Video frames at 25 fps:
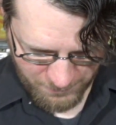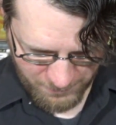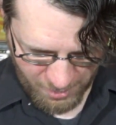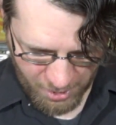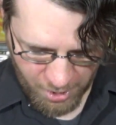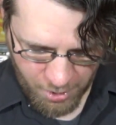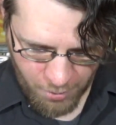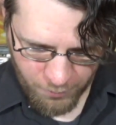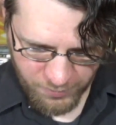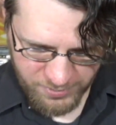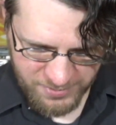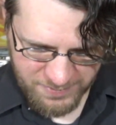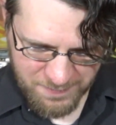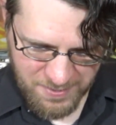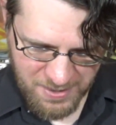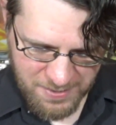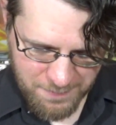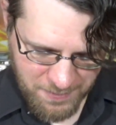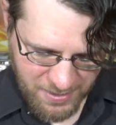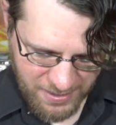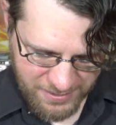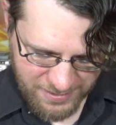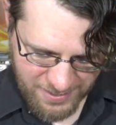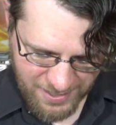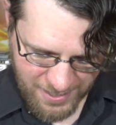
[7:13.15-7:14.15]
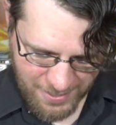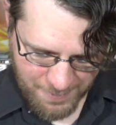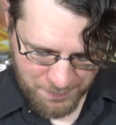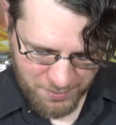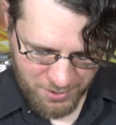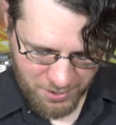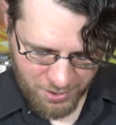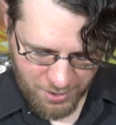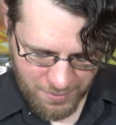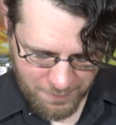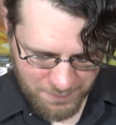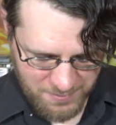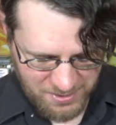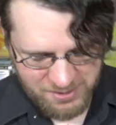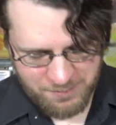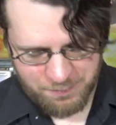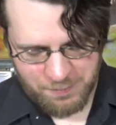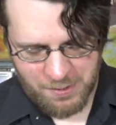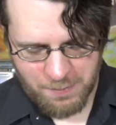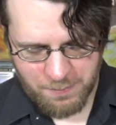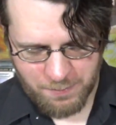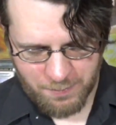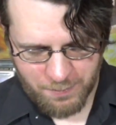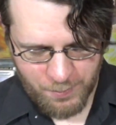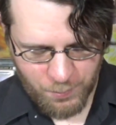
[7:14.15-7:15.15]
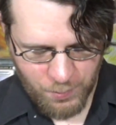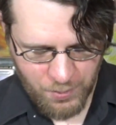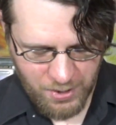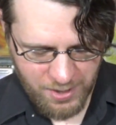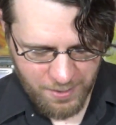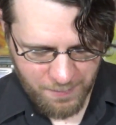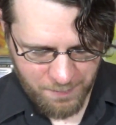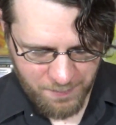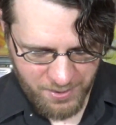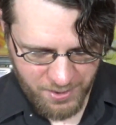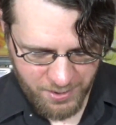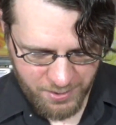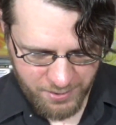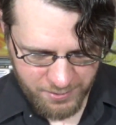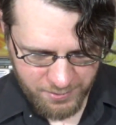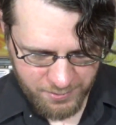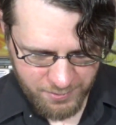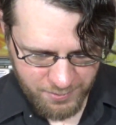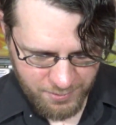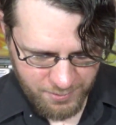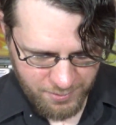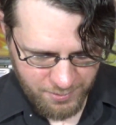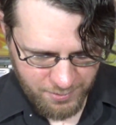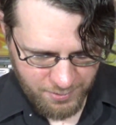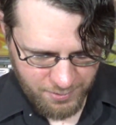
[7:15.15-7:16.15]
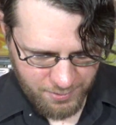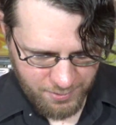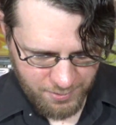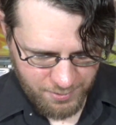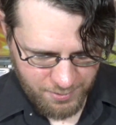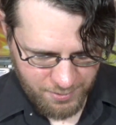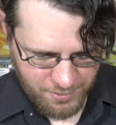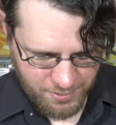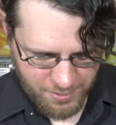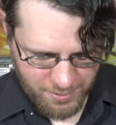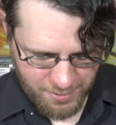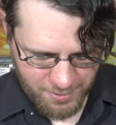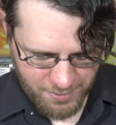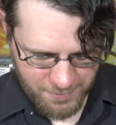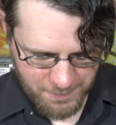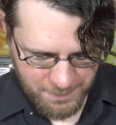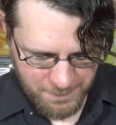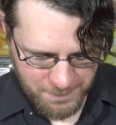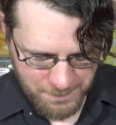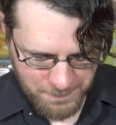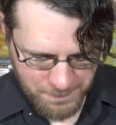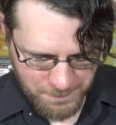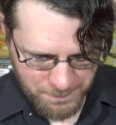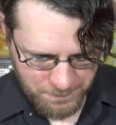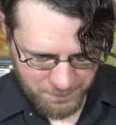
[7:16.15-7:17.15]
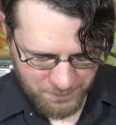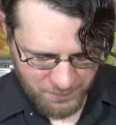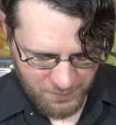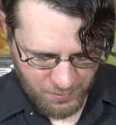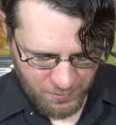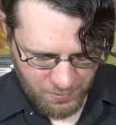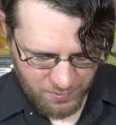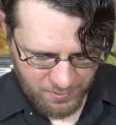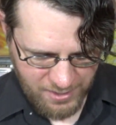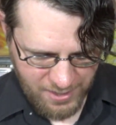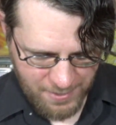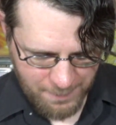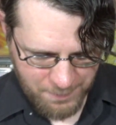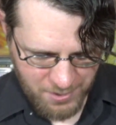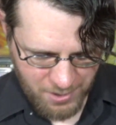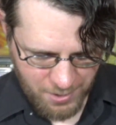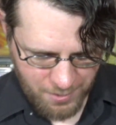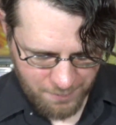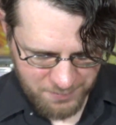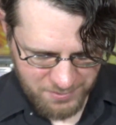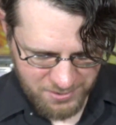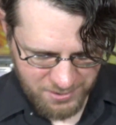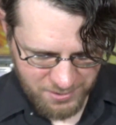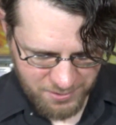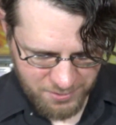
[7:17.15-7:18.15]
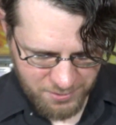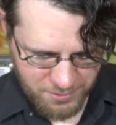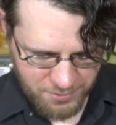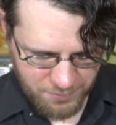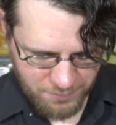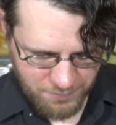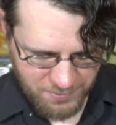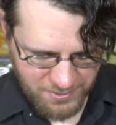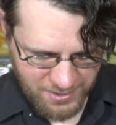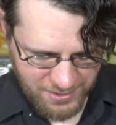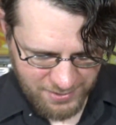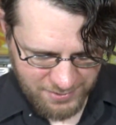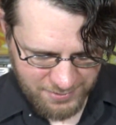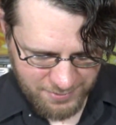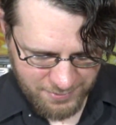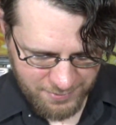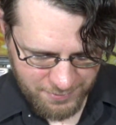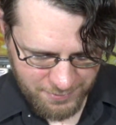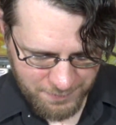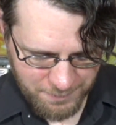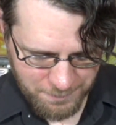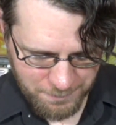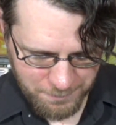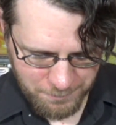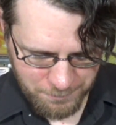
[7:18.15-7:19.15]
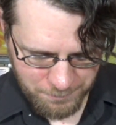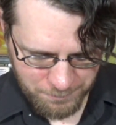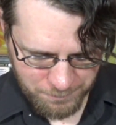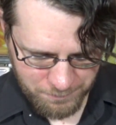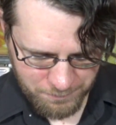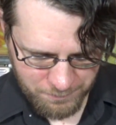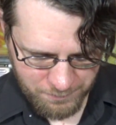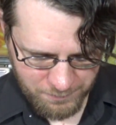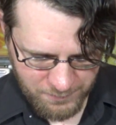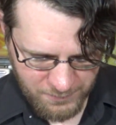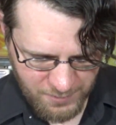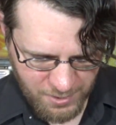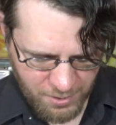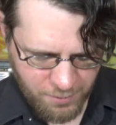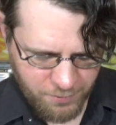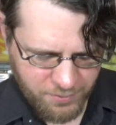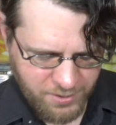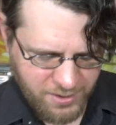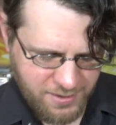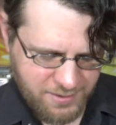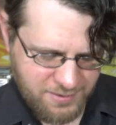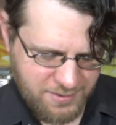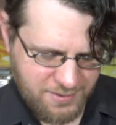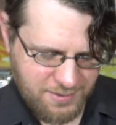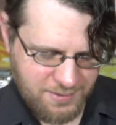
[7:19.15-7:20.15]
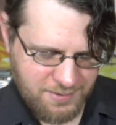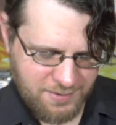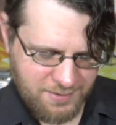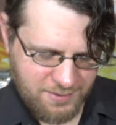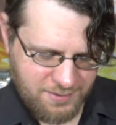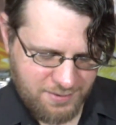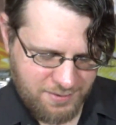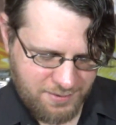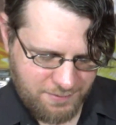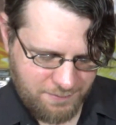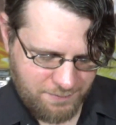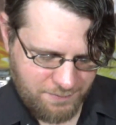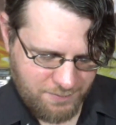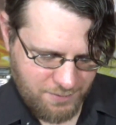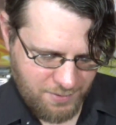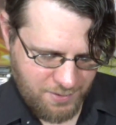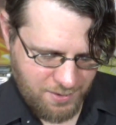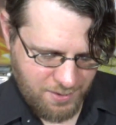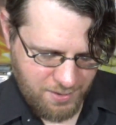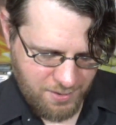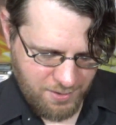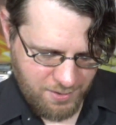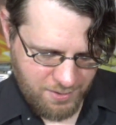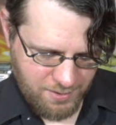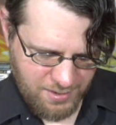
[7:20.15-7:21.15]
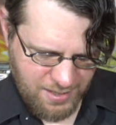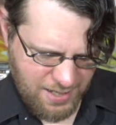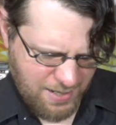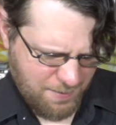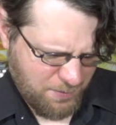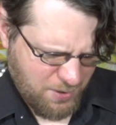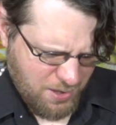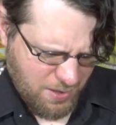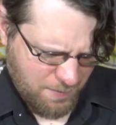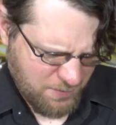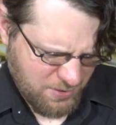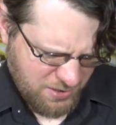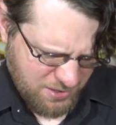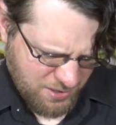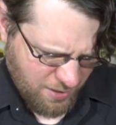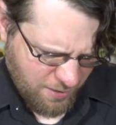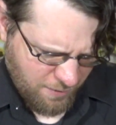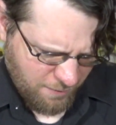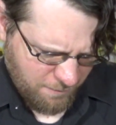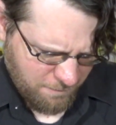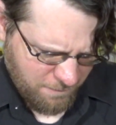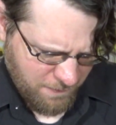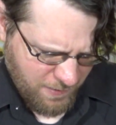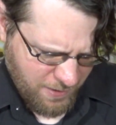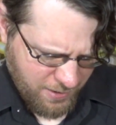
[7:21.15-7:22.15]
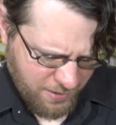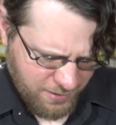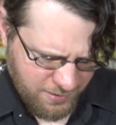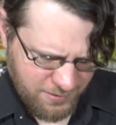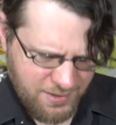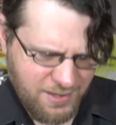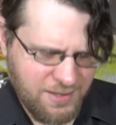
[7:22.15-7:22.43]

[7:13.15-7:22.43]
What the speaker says: Oh, it's made by Capcom. That's probably why I bought it. Well, Capcom did do that, okay, it says it's Capcom-style fighting.